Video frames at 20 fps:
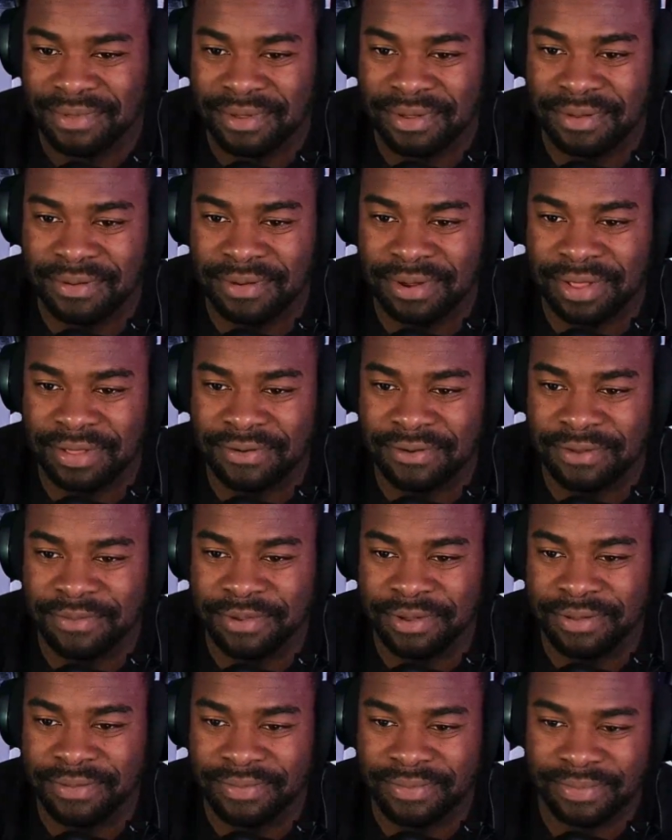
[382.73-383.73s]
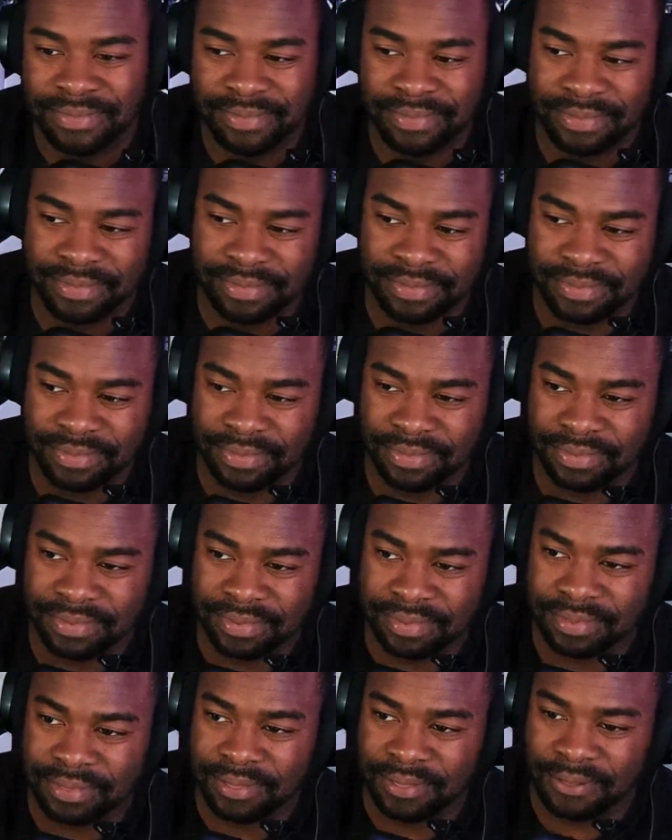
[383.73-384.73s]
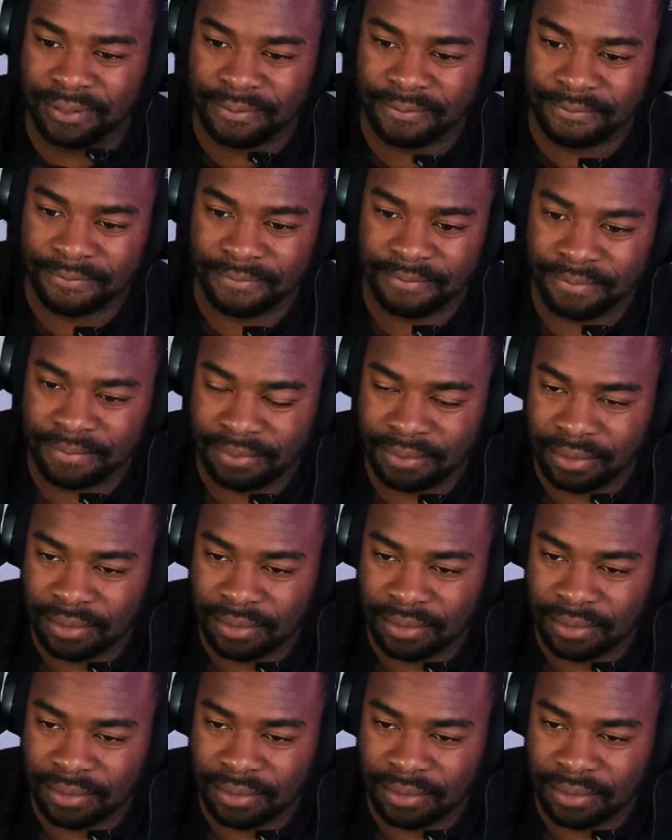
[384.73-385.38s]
My Ooh, that's bad. creepy. I swear to fuck,